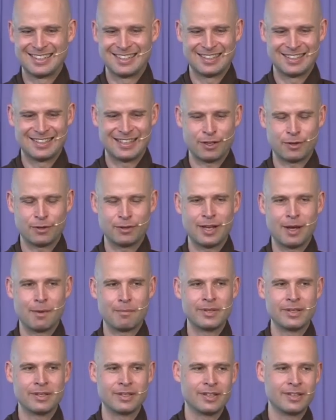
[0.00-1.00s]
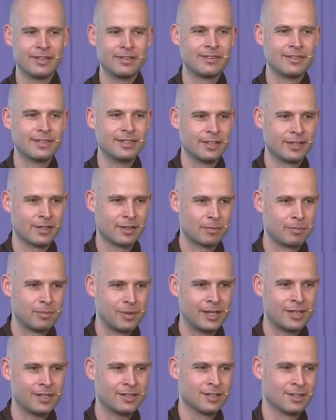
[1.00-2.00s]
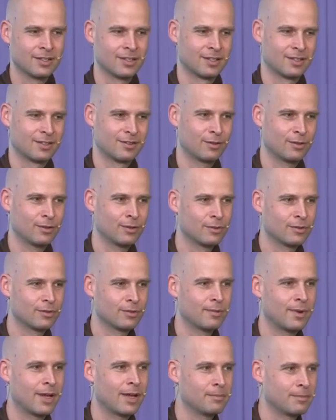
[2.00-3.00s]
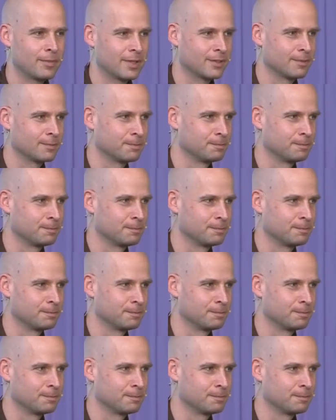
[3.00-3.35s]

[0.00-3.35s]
that could not be easily explained to those around me.